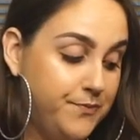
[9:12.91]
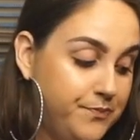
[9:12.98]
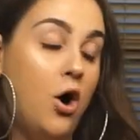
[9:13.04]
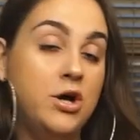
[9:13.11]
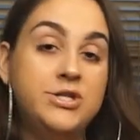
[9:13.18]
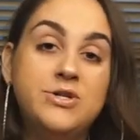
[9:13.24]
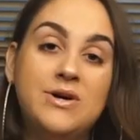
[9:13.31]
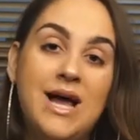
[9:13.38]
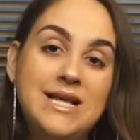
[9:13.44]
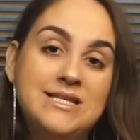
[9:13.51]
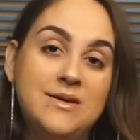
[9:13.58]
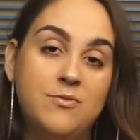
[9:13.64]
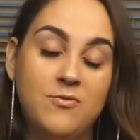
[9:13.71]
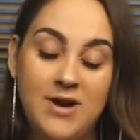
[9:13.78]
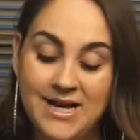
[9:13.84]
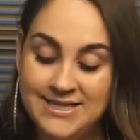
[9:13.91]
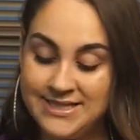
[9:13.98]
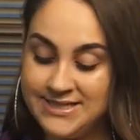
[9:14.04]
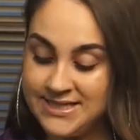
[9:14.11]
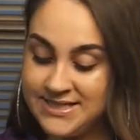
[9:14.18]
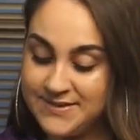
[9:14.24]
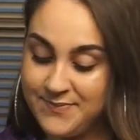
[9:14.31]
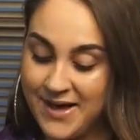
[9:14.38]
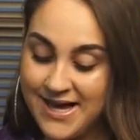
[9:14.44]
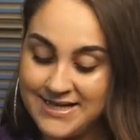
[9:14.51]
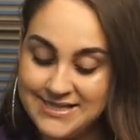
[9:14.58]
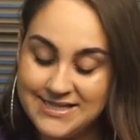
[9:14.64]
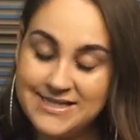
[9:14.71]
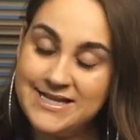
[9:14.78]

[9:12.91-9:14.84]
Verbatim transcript: Also got some raisins and spice.